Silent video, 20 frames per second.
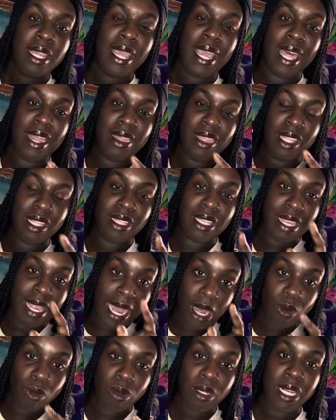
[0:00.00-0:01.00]
And then the
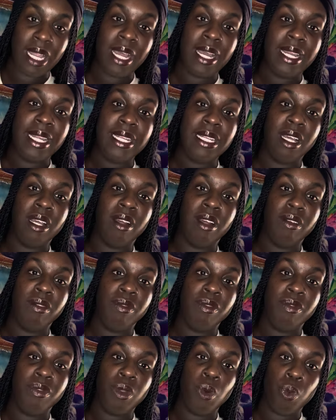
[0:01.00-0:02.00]
outline
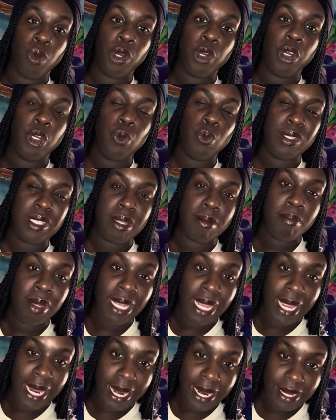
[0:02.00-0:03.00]
of the word was in
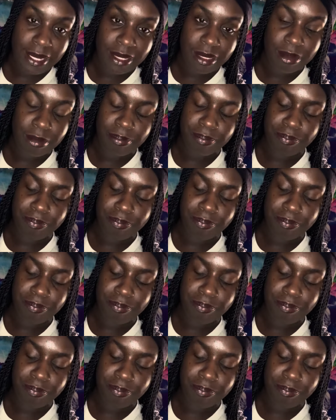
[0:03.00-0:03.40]
black.